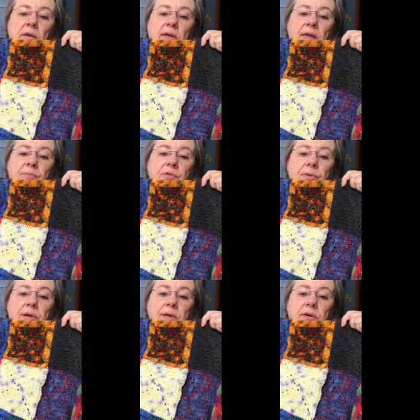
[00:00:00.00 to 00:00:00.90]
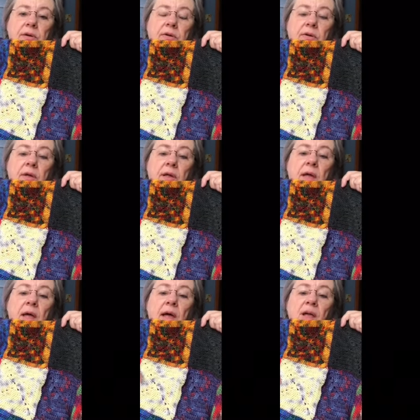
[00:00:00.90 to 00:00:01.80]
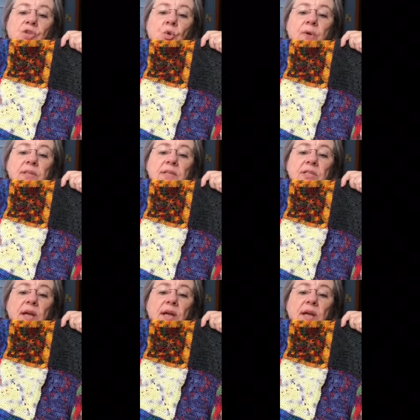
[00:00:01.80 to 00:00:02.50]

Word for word: Came through here. I joined this